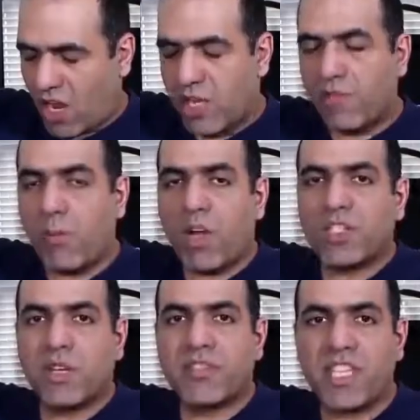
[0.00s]
I leave a
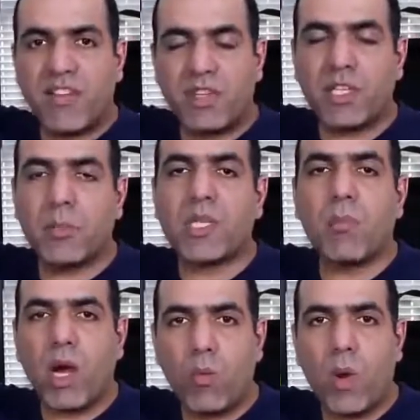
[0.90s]
bunch of safety tips
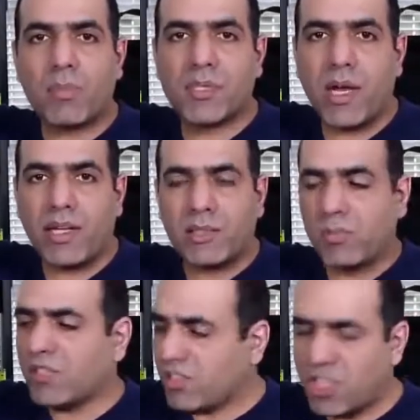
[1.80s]
on my
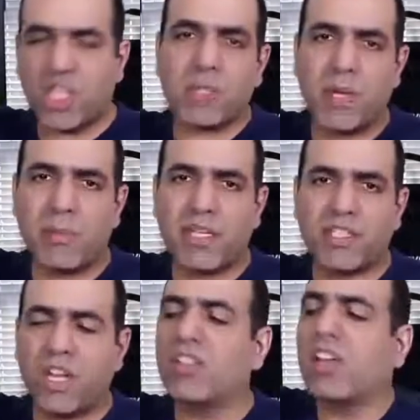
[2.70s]
website, but such
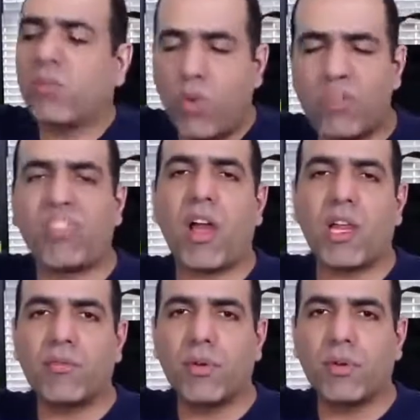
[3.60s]
experiments are not worth
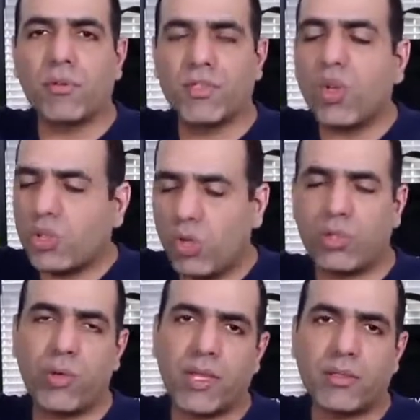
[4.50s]
dying for, so
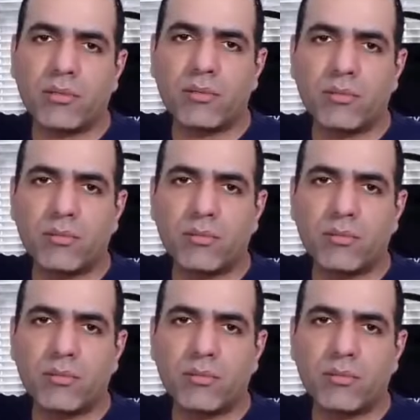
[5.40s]
don't do it.